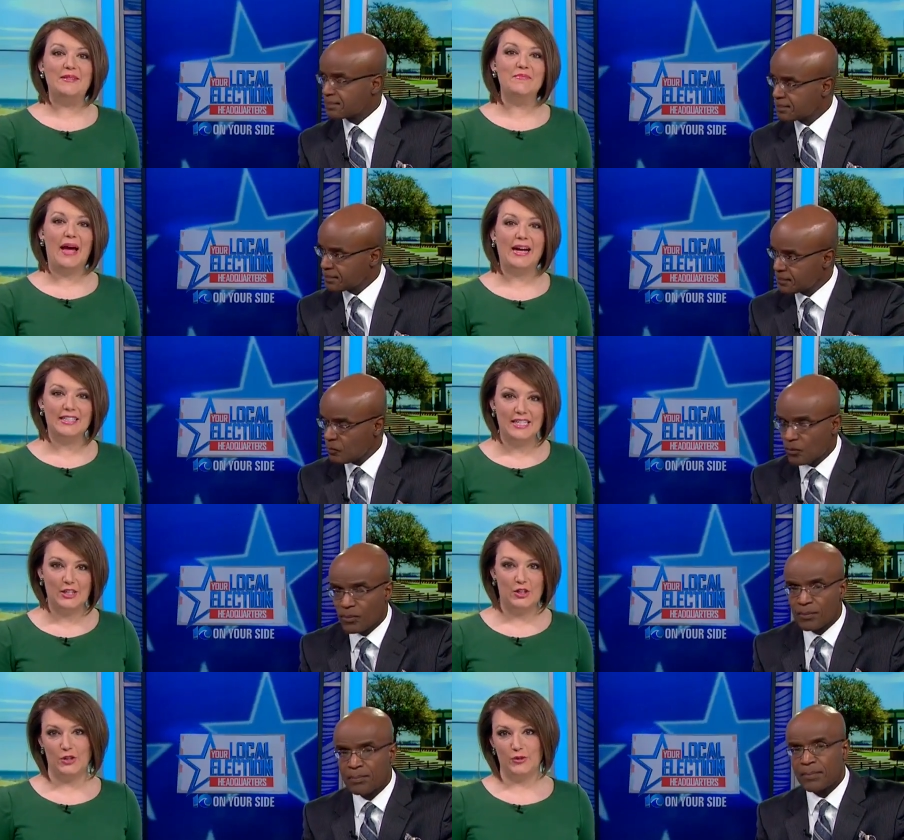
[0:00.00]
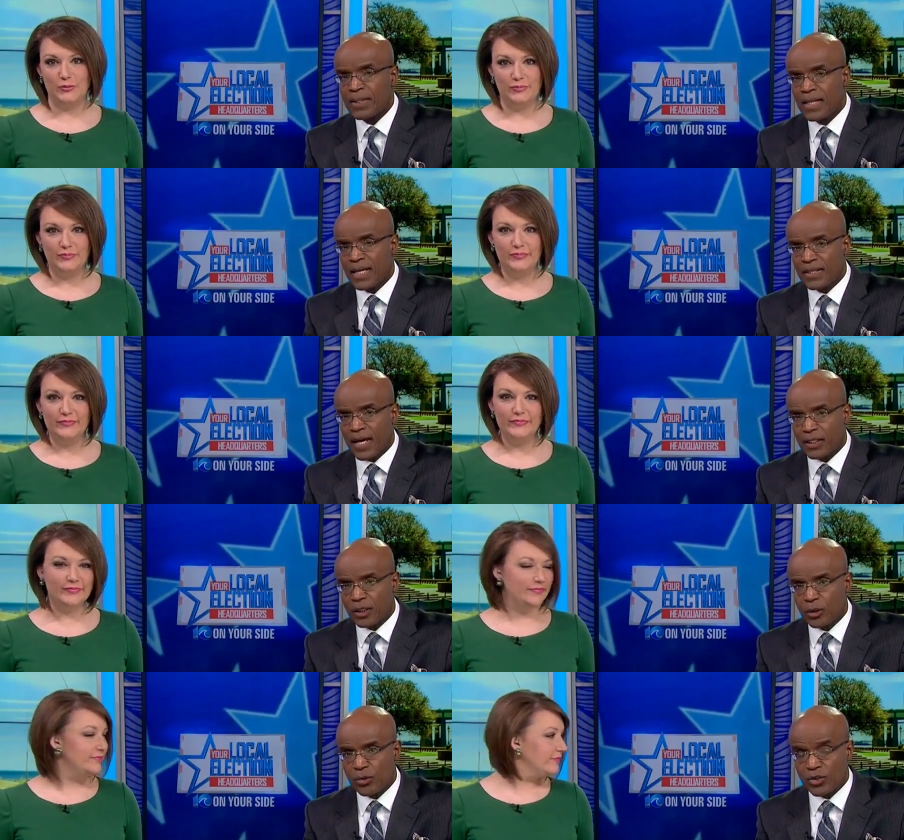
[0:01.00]
Speaker 1: impacting you.
Speaker 2: And that
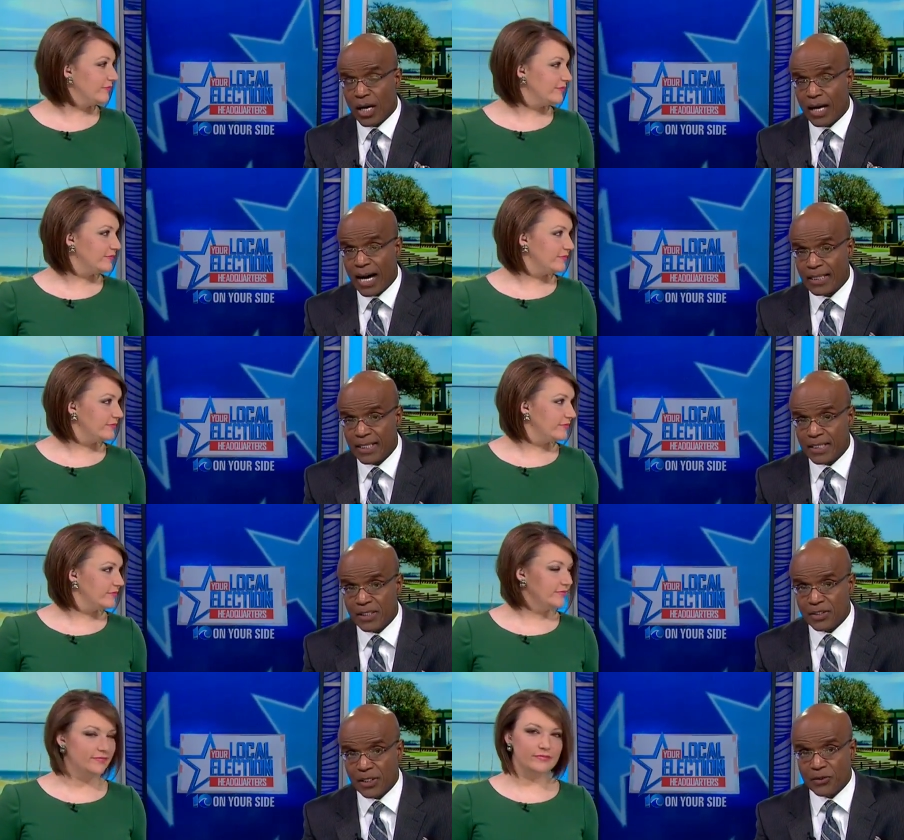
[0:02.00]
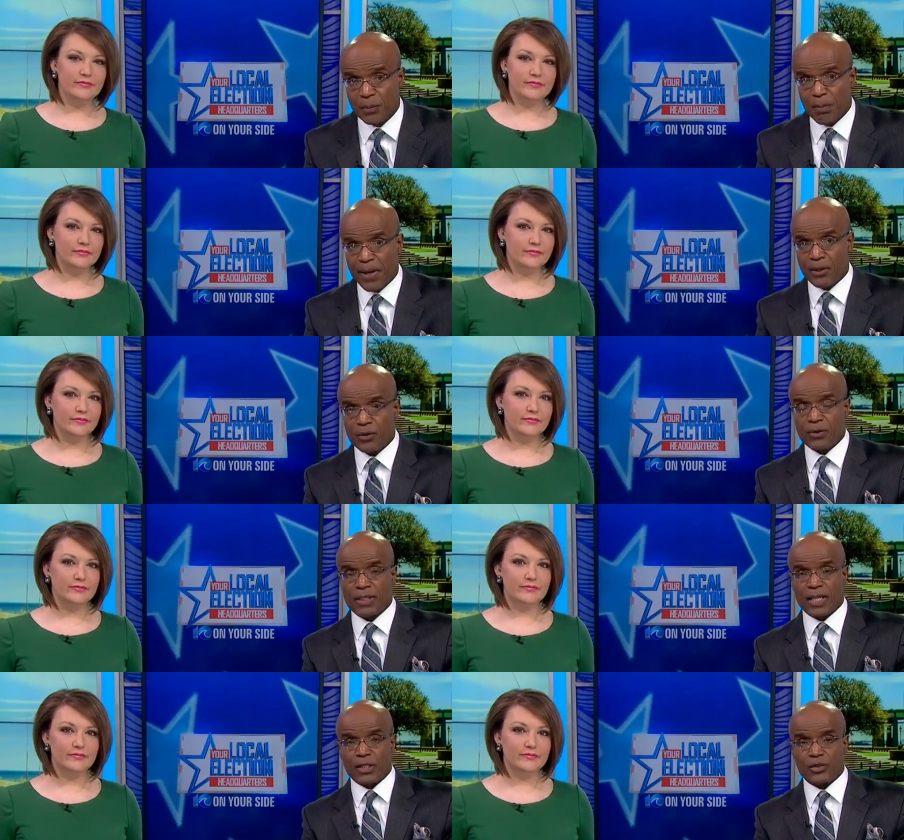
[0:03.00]
includes a hotly contested mayoral
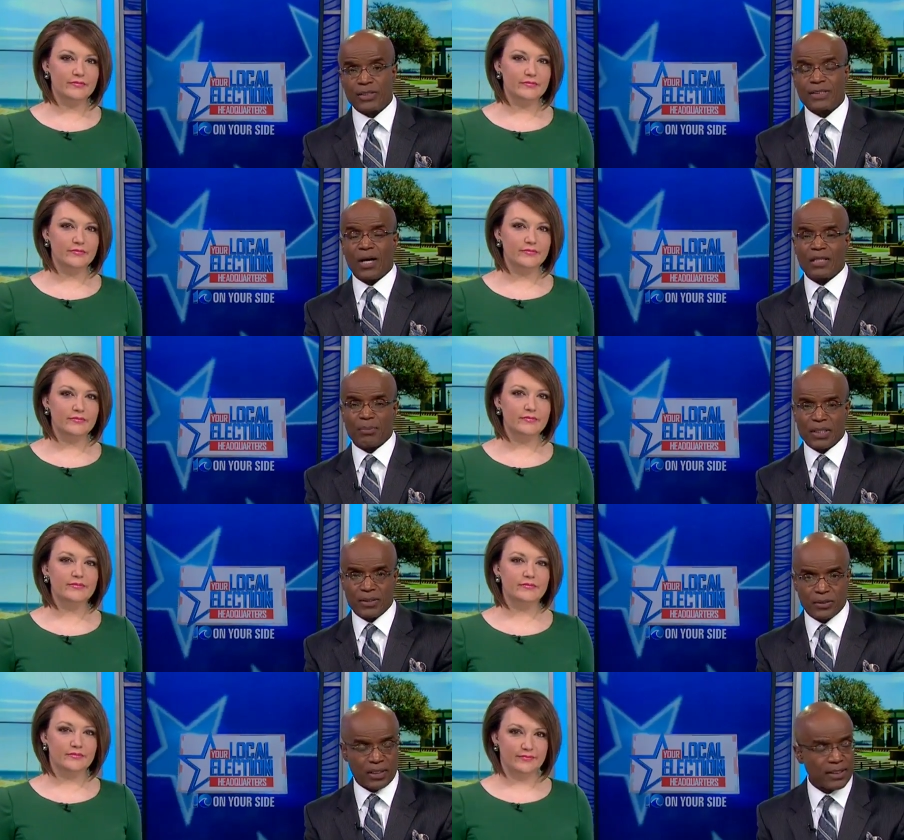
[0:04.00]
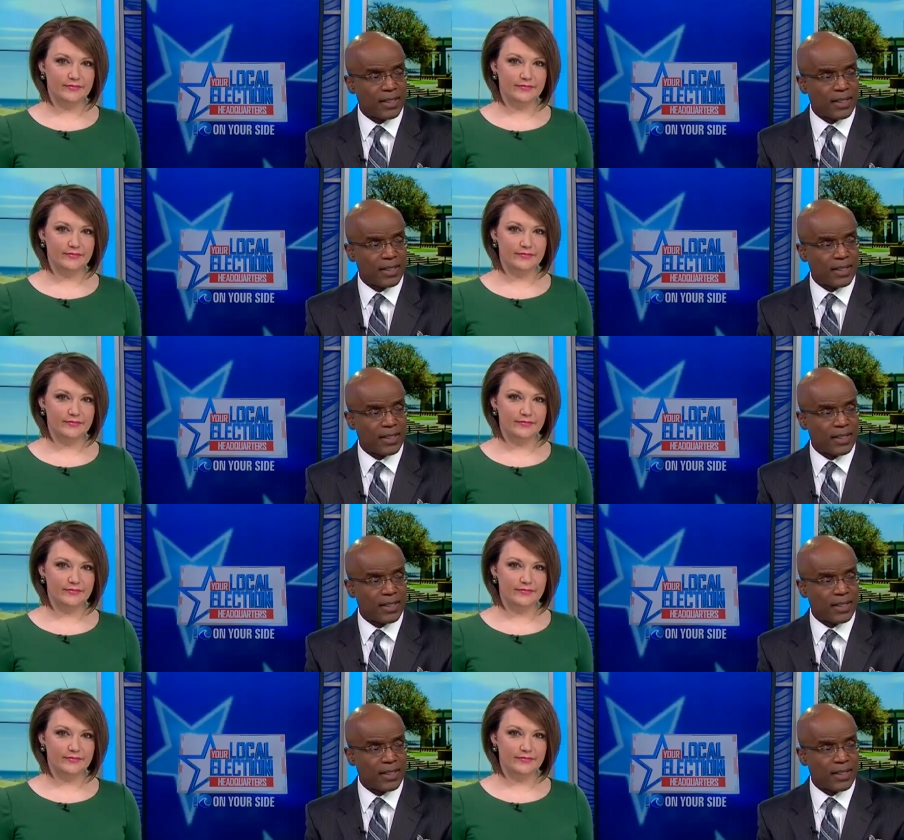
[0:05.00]
election on the peninsula.